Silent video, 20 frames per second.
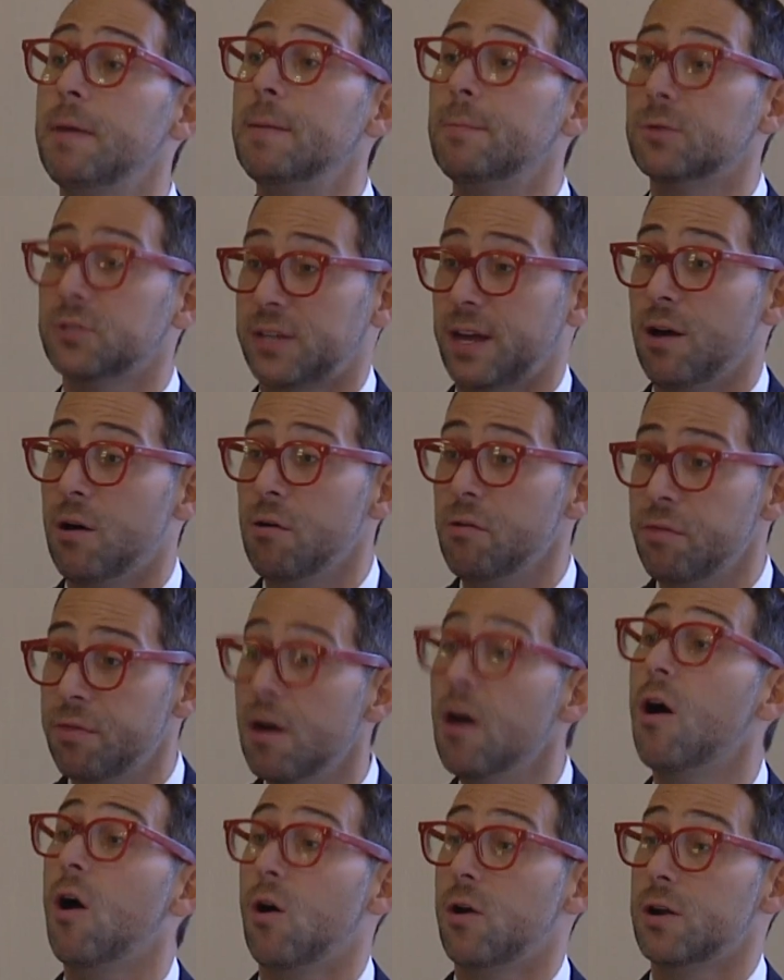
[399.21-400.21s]
people's health
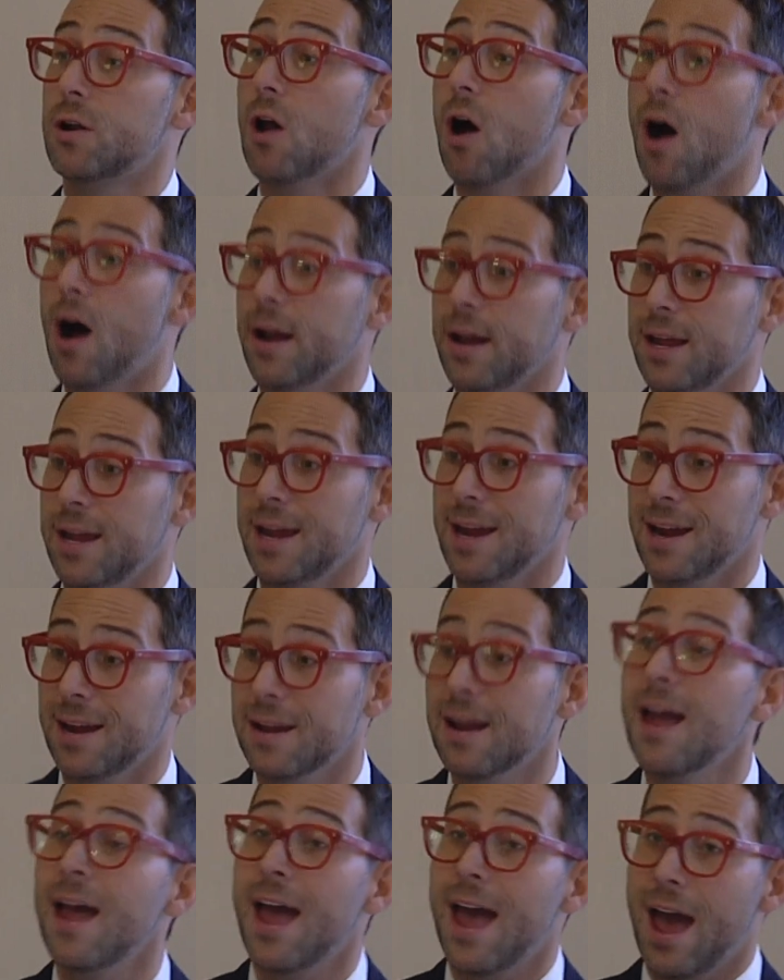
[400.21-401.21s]
are not
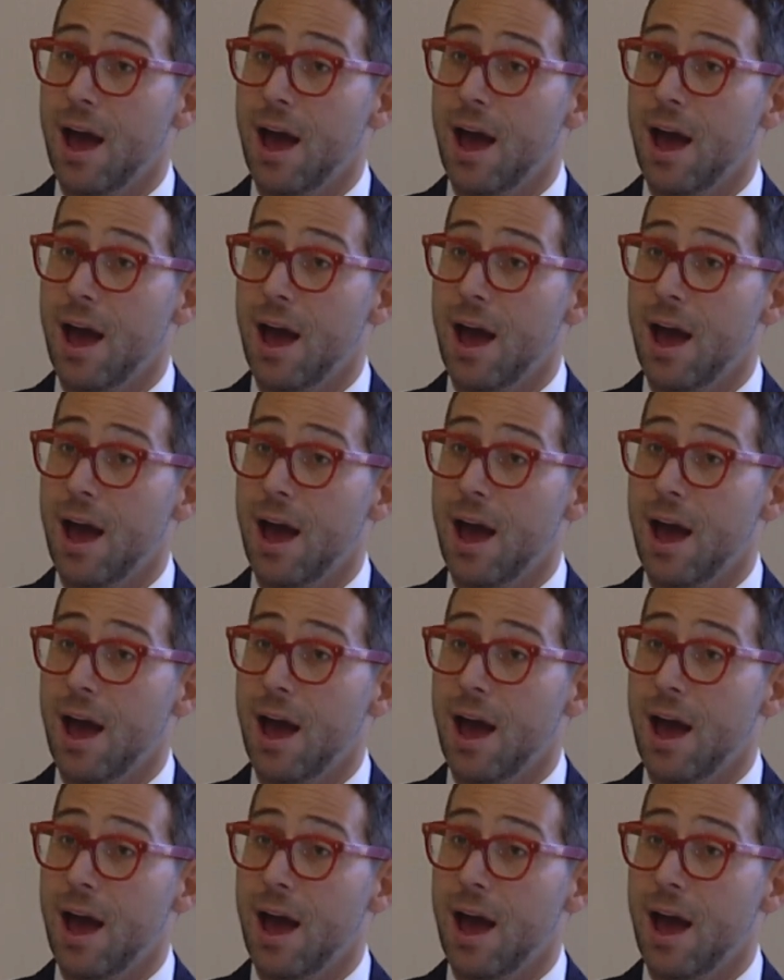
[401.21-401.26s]
in